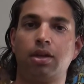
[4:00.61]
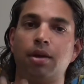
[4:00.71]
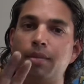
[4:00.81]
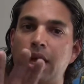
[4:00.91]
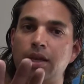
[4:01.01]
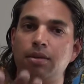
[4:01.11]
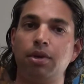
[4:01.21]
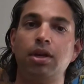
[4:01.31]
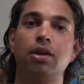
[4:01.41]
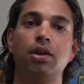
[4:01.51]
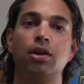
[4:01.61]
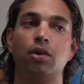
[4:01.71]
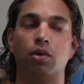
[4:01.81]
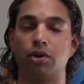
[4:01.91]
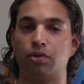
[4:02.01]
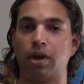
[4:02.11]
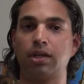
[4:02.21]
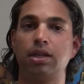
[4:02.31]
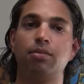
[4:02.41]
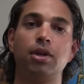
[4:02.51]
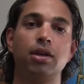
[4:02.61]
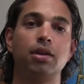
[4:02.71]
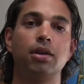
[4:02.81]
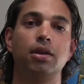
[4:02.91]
commanding me or directing me?